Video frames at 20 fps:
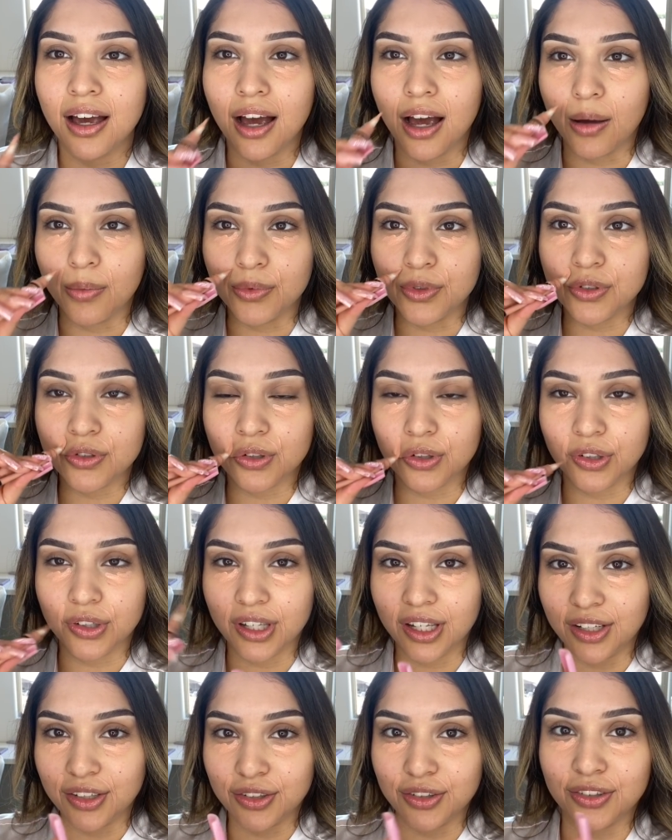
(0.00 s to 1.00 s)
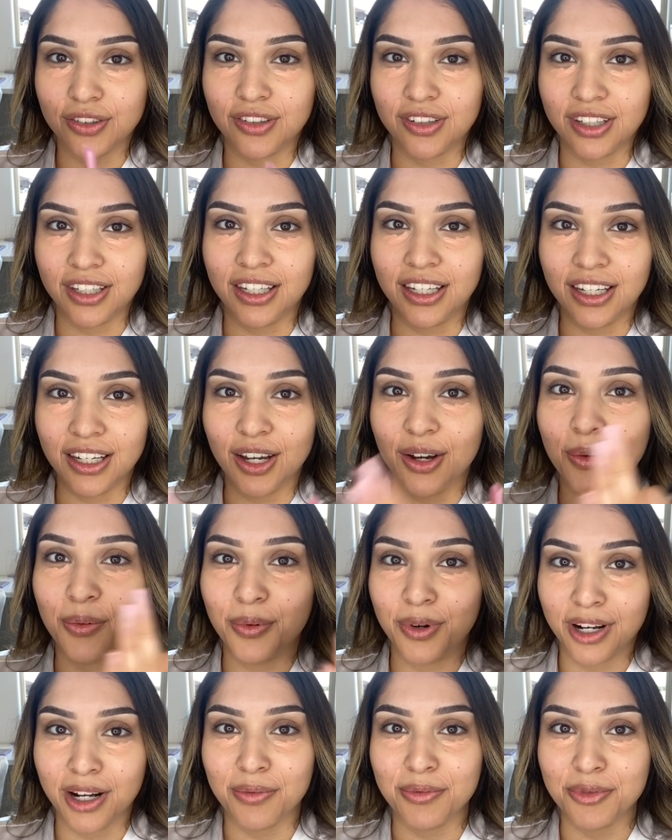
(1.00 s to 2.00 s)
I'm just looking to see uh,
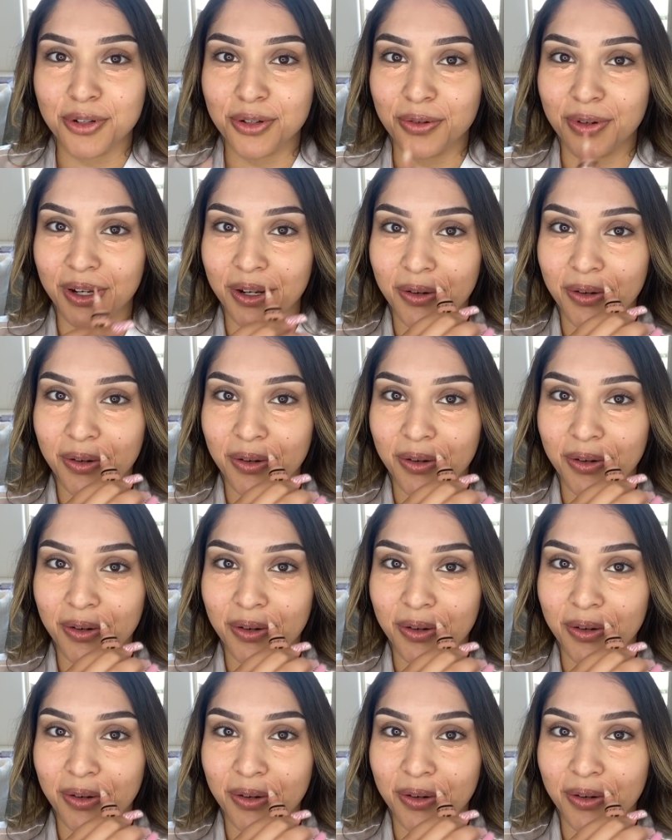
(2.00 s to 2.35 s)
what I'm doing,